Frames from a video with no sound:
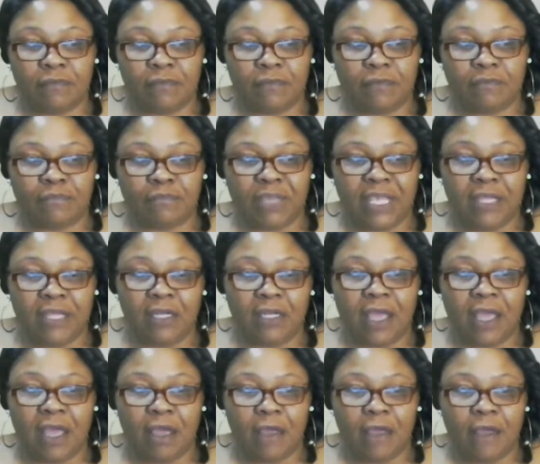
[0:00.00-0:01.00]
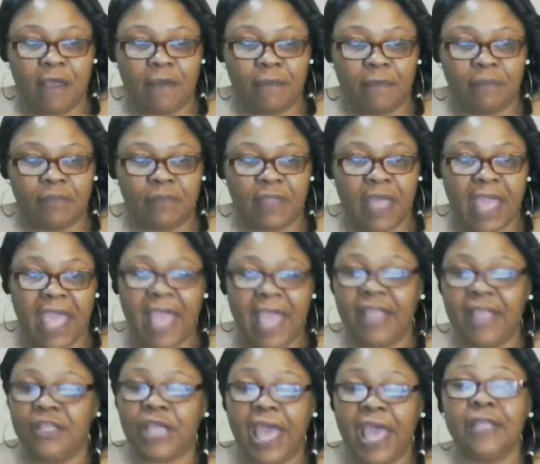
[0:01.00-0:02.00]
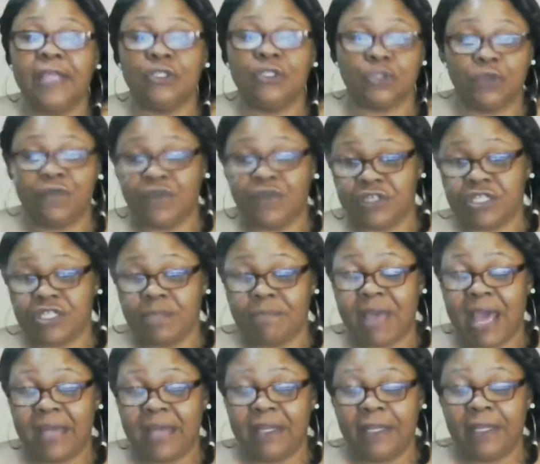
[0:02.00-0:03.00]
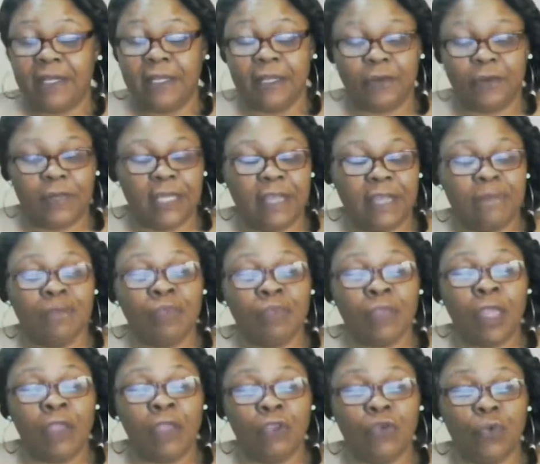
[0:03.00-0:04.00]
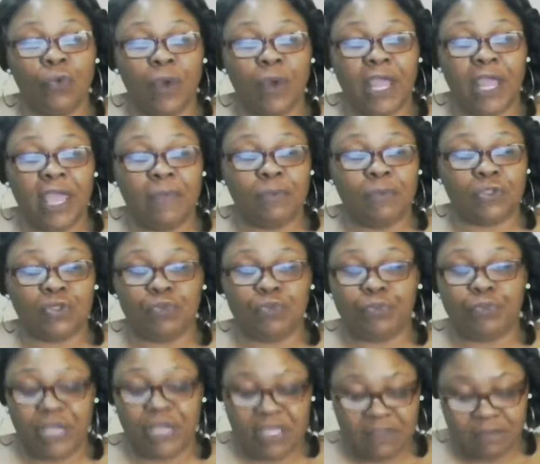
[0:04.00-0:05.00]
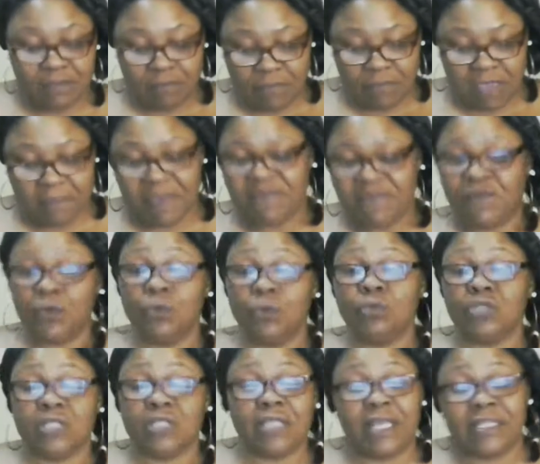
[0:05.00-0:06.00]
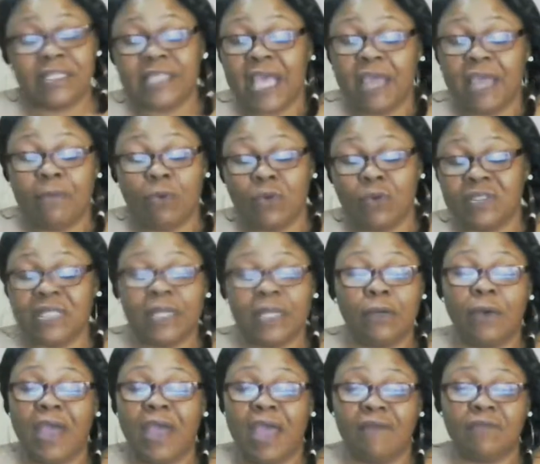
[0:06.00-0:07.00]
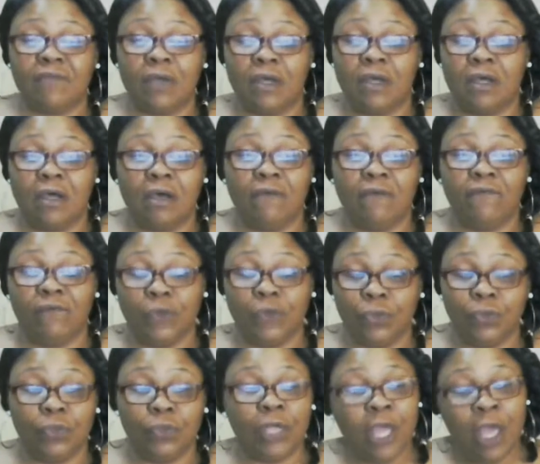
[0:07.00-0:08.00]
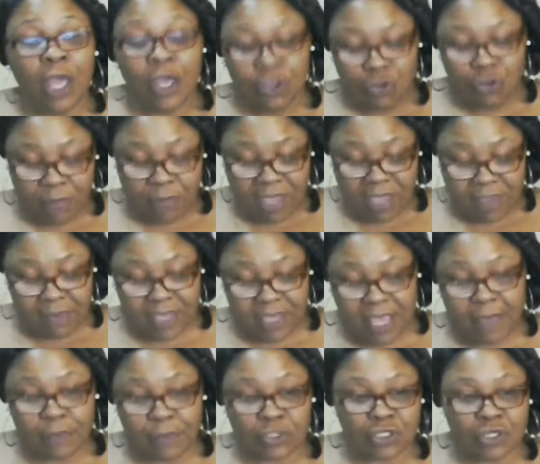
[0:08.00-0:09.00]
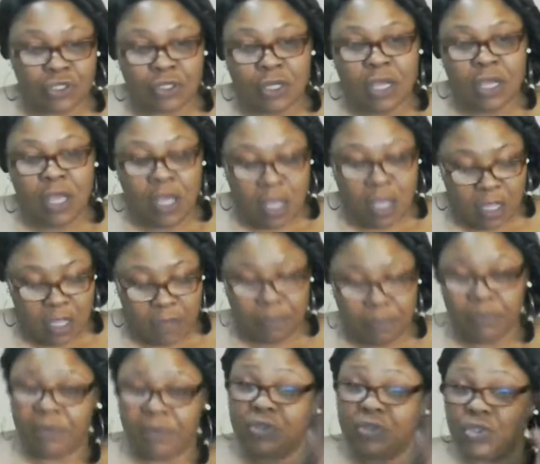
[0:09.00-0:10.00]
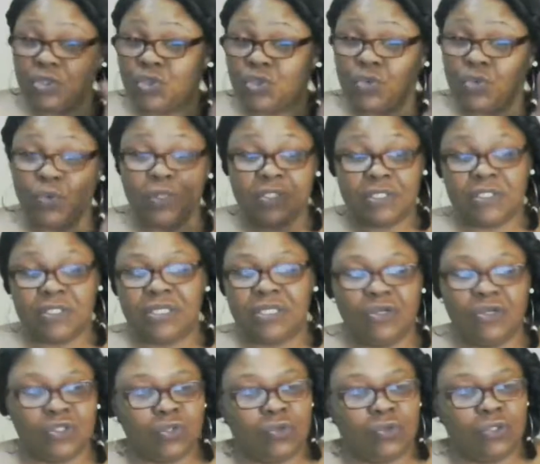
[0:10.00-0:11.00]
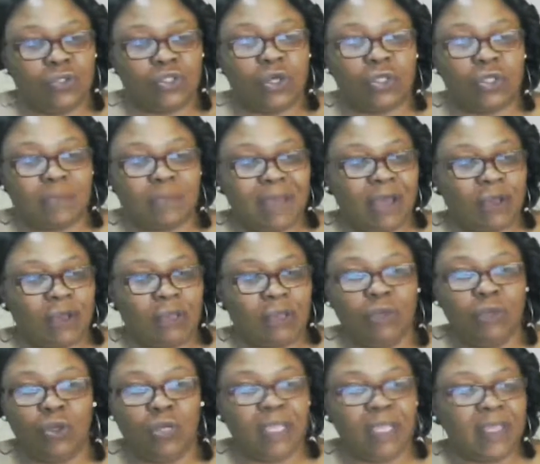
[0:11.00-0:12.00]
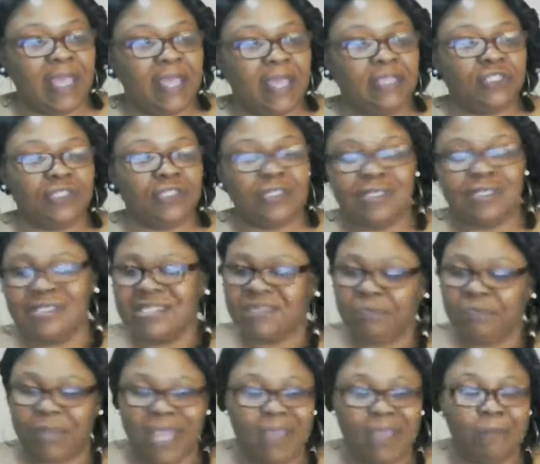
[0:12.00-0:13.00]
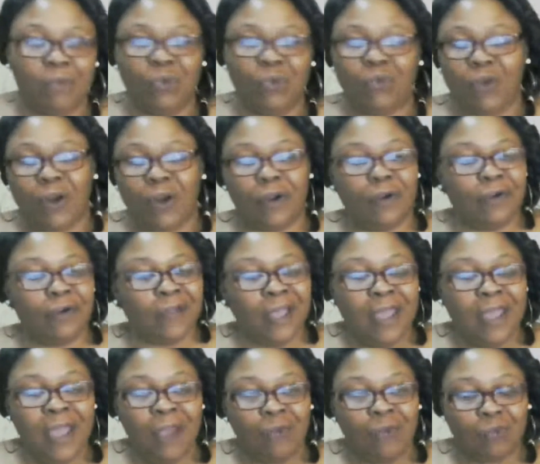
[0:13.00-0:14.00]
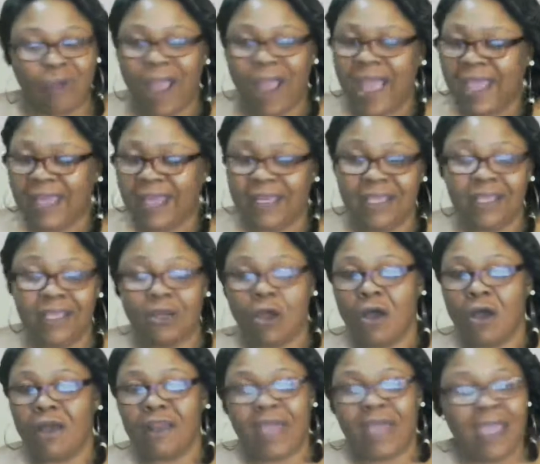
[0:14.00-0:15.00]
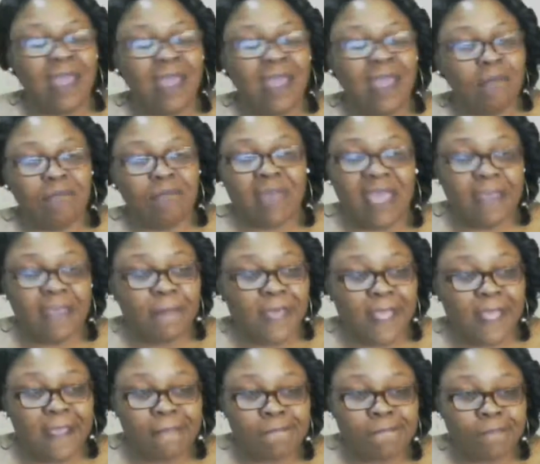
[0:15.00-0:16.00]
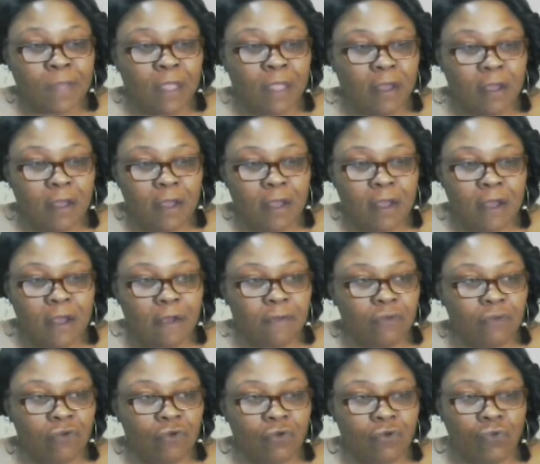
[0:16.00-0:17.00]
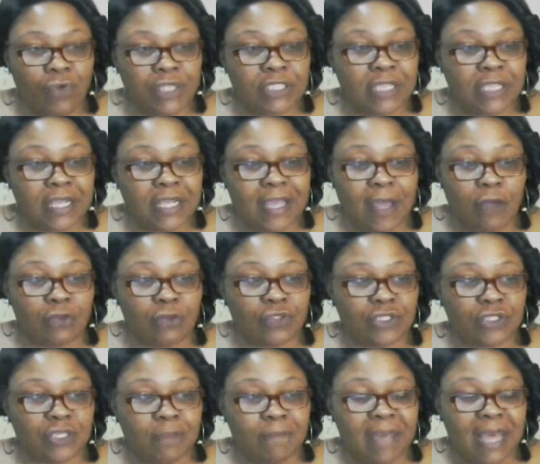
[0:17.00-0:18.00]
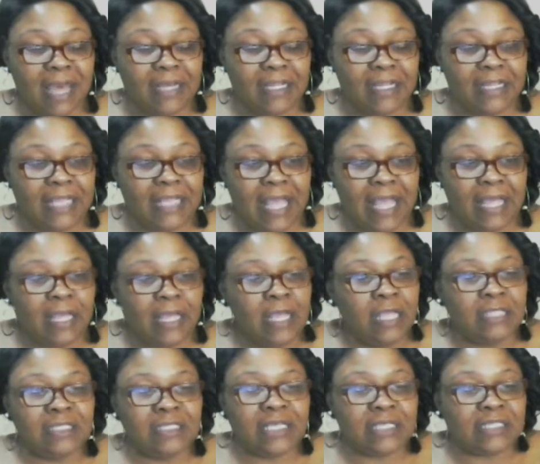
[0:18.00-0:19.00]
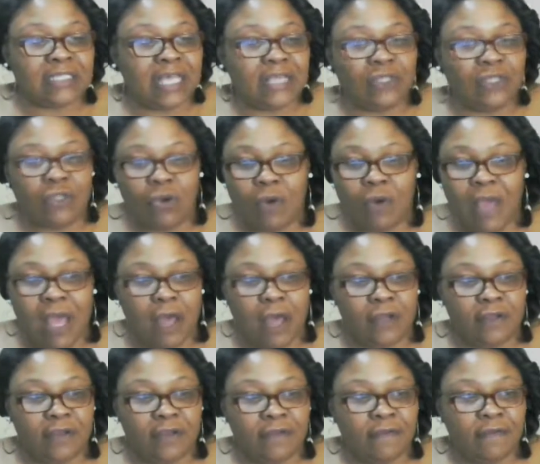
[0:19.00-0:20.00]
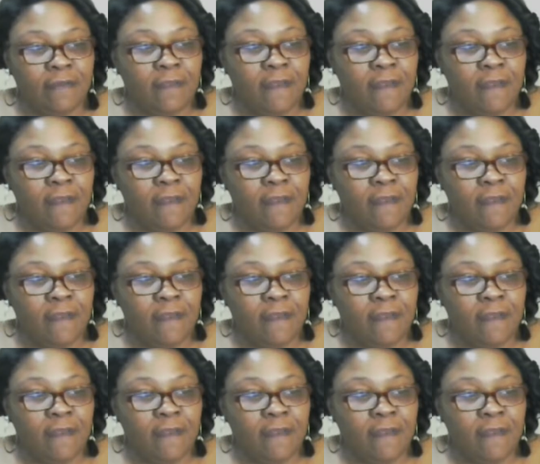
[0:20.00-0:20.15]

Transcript: being an angel for somebody. Literally, you are able to bring maybe food to their table because they don't have food. You may be able to remember the swords is here, so it talks about communications, paperwork, writing, all that. Maybe you're going to encounter somebody that doesn't know how to